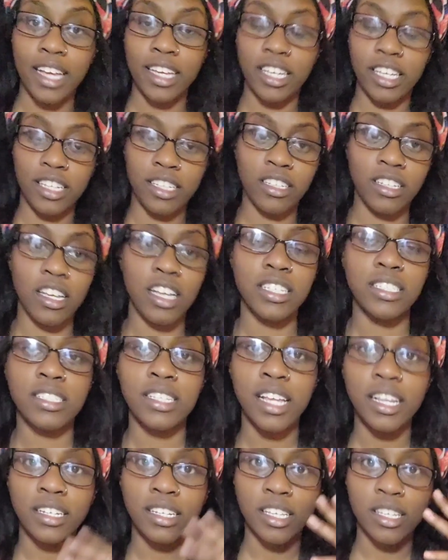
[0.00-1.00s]
I can,
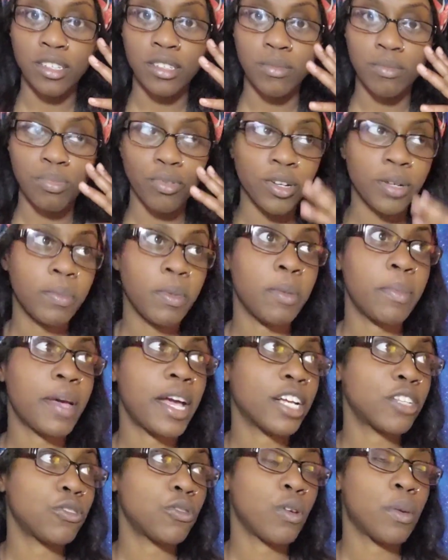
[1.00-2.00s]
a scent can bring
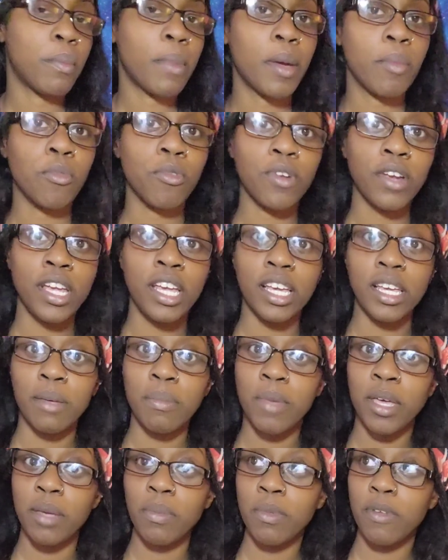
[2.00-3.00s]
me back to a
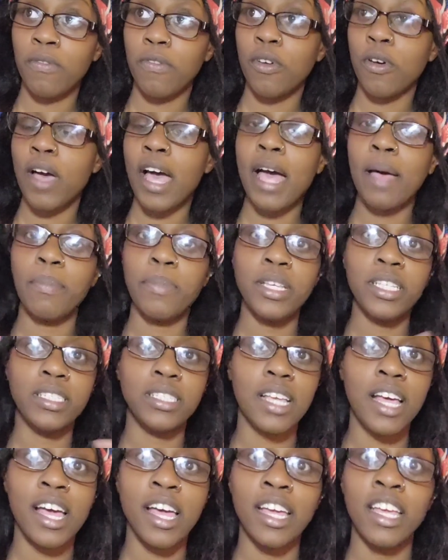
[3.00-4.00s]
memory. It can make me feel
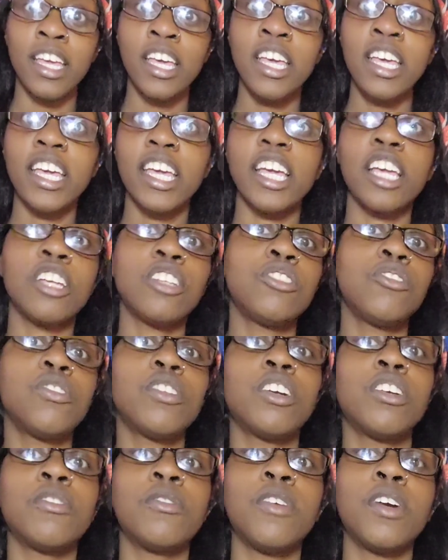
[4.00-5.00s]
happy, sad. It
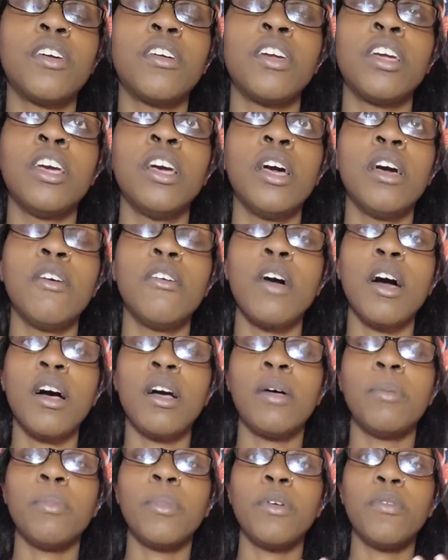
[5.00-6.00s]
can trigger very,
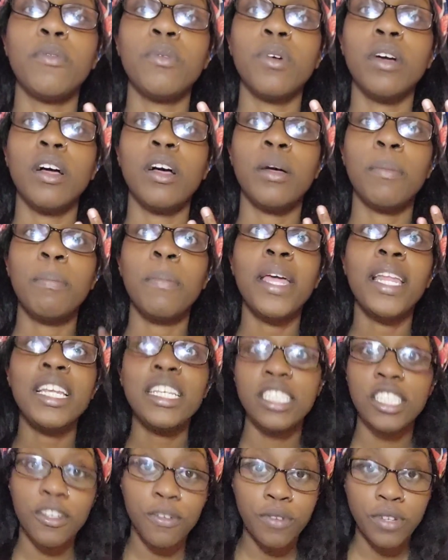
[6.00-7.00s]
um, uh,
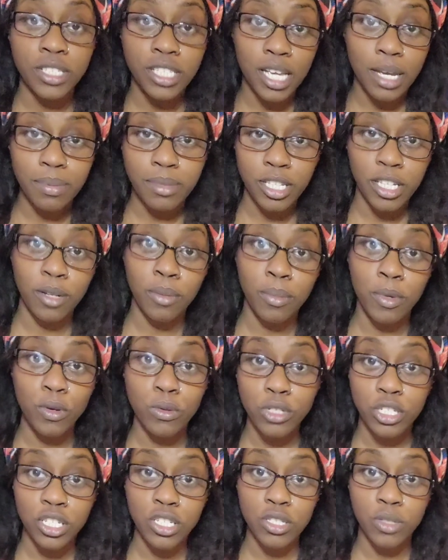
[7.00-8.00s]
many different types of
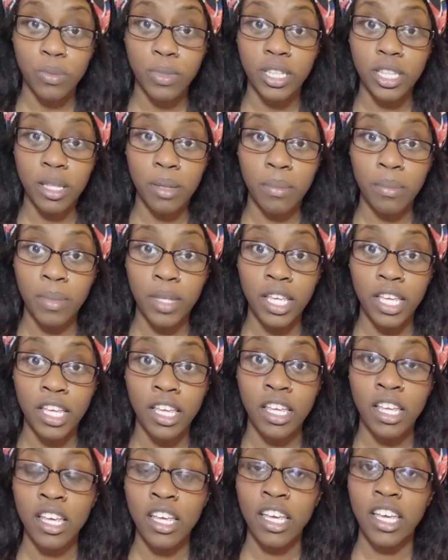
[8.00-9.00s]
emotions within
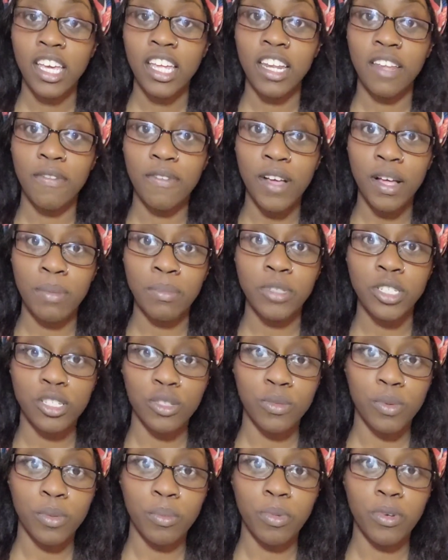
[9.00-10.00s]
me. And if
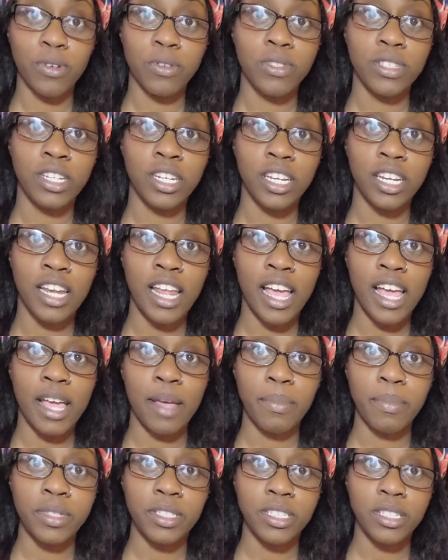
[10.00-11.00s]
I'm just one person and
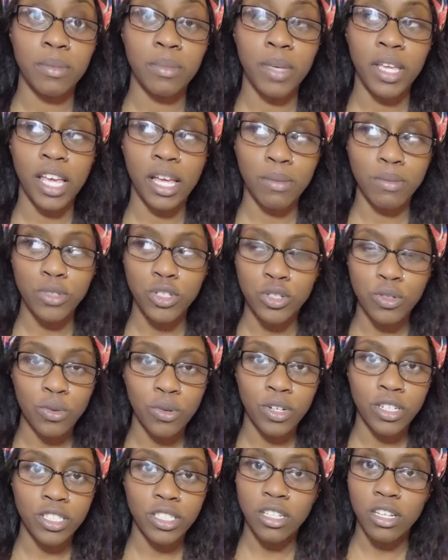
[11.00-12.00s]
that happens to me, I'm
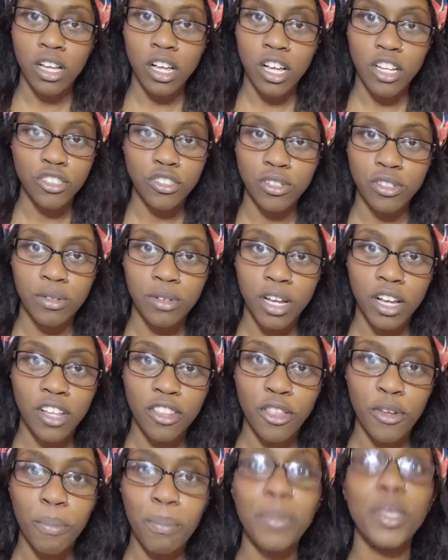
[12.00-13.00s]
sure it's a hundred
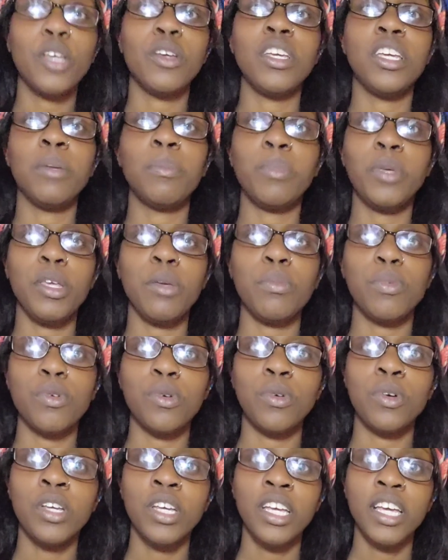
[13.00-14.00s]
other million
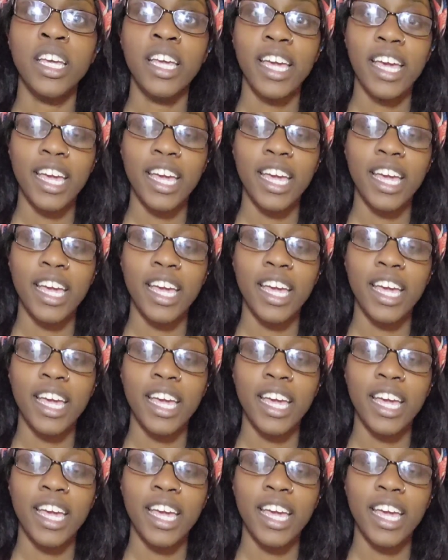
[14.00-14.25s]
people.